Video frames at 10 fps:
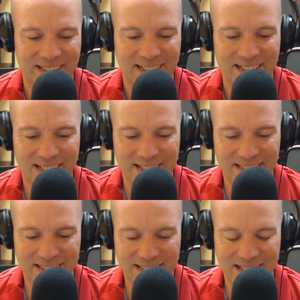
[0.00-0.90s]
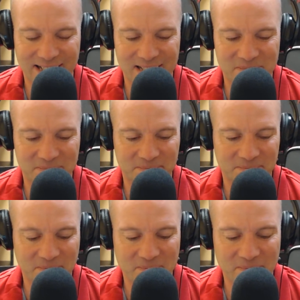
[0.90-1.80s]
And hang
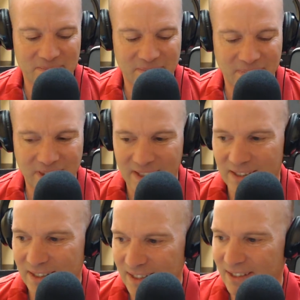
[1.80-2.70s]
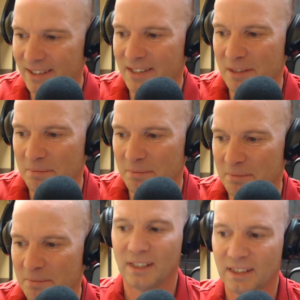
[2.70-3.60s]
on, I gotta
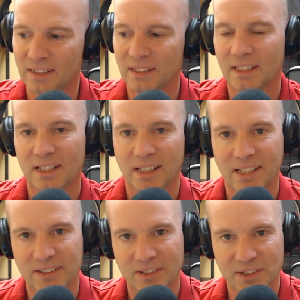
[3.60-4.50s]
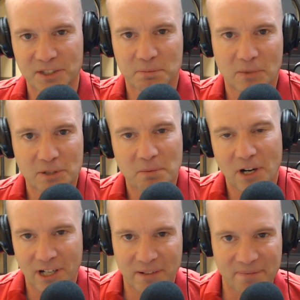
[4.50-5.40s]
pause it. And during this bush
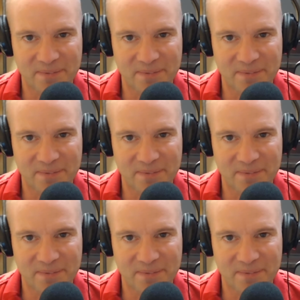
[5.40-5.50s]
party,